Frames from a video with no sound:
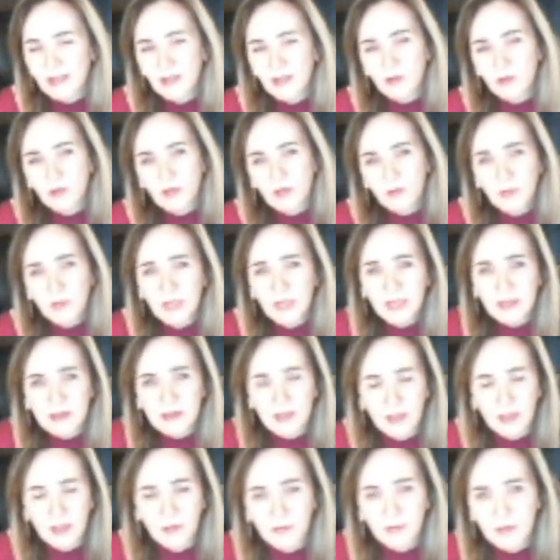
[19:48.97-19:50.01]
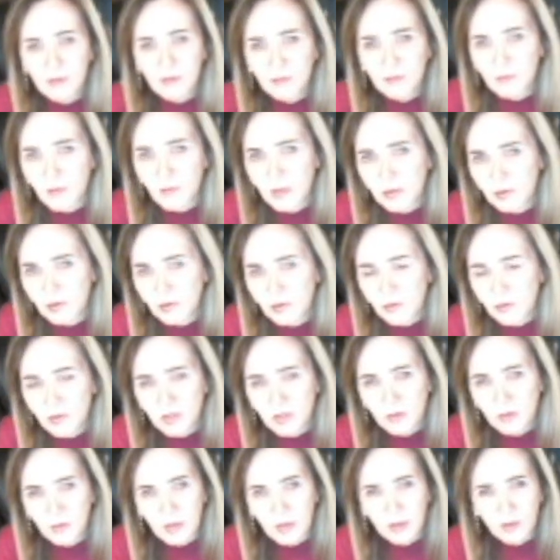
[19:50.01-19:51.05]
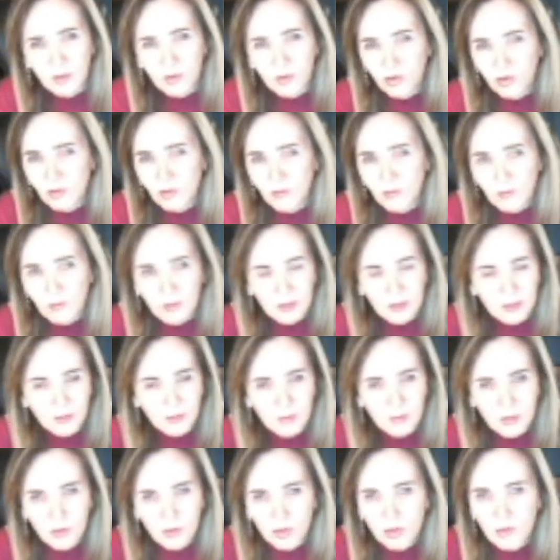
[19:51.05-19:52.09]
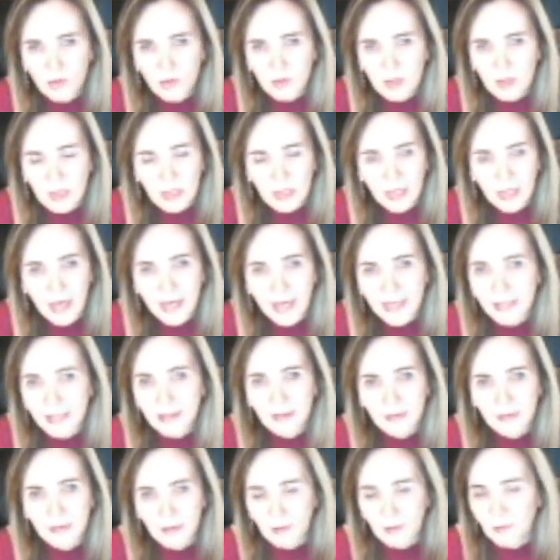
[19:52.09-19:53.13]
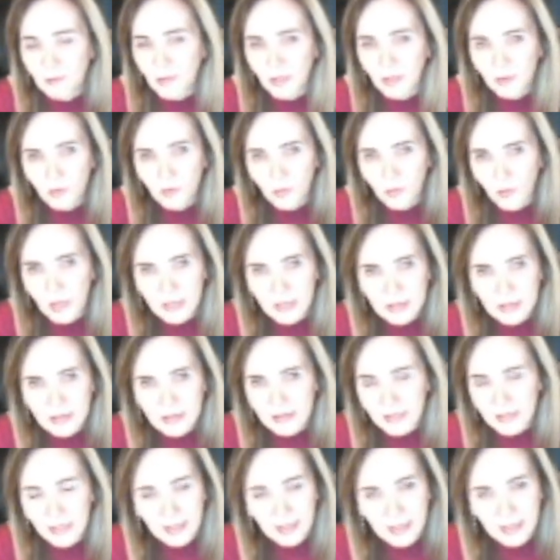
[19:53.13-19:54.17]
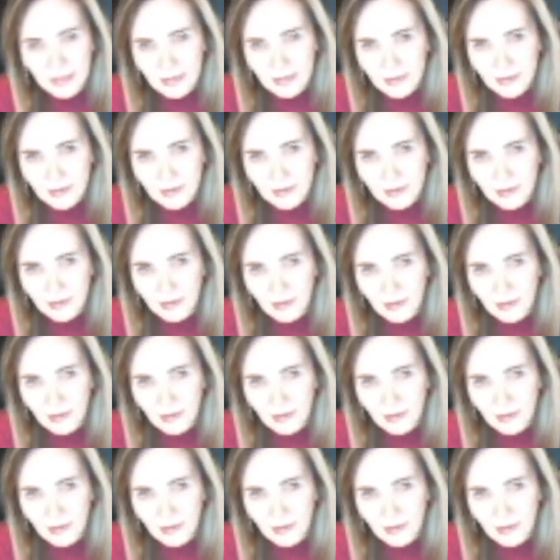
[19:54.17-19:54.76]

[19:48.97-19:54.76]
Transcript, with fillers: Give me an example of what you're doing. You shouldn't really be choosing anything by your waist size.